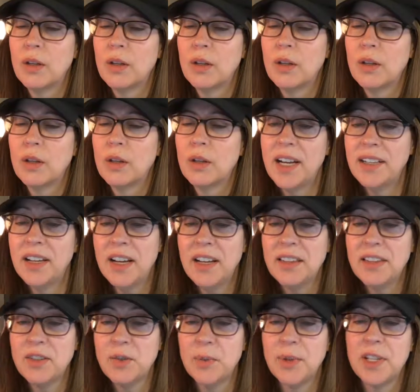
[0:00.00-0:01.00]
July
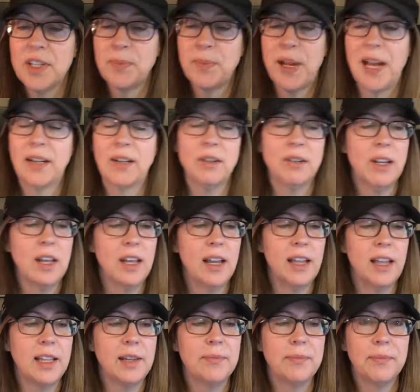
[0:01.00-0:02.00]
9th, this one is back. Okay,
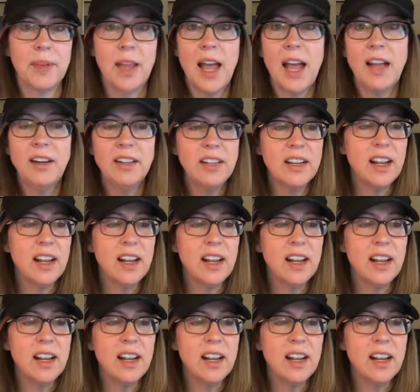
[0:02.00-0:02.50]
Allie. How did you